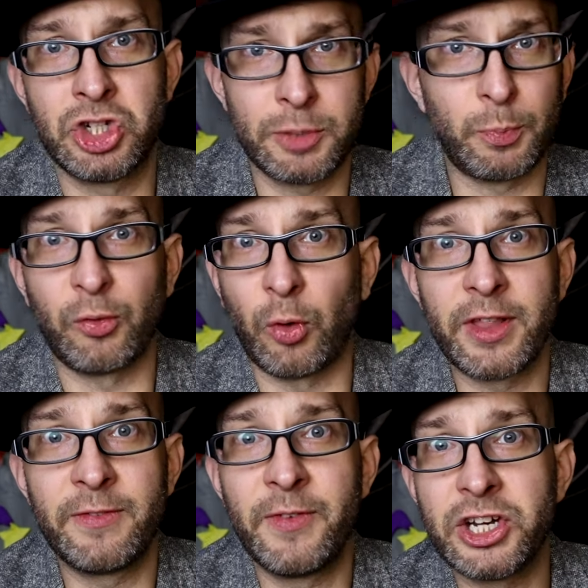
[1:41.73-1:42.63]
just before
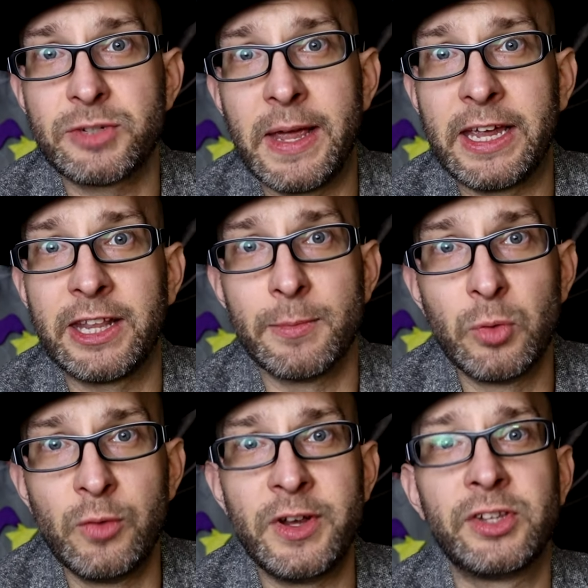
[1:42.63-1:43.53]
they finished making the
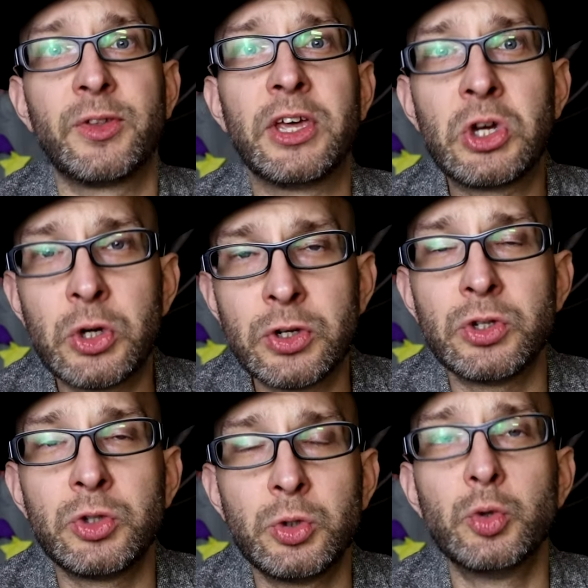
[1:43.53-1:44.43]
movie, so they
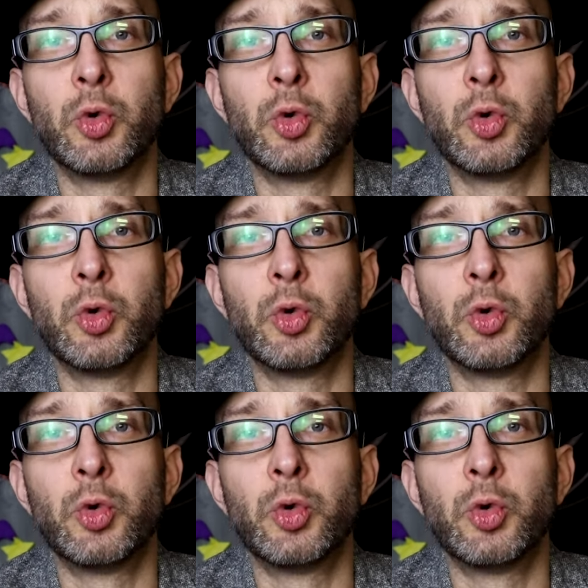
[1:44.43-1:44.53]
couldn't do